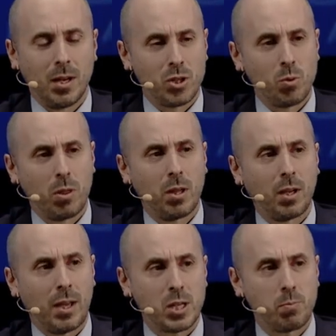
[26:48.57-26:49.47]
So we
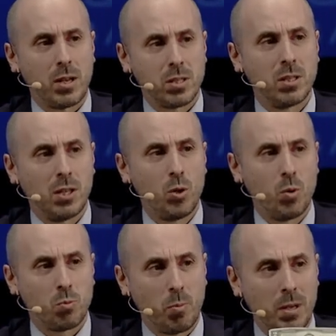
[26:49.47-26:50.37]
think gas prices in the
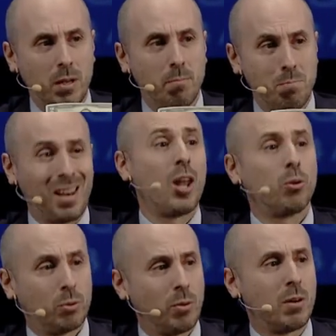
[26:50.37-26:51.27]
U.S. will be below
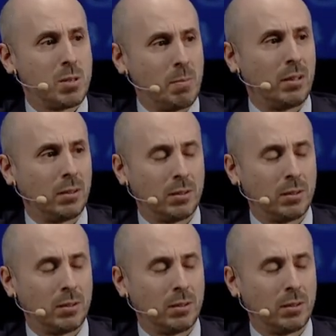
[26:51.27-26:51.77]
$2 a barrel,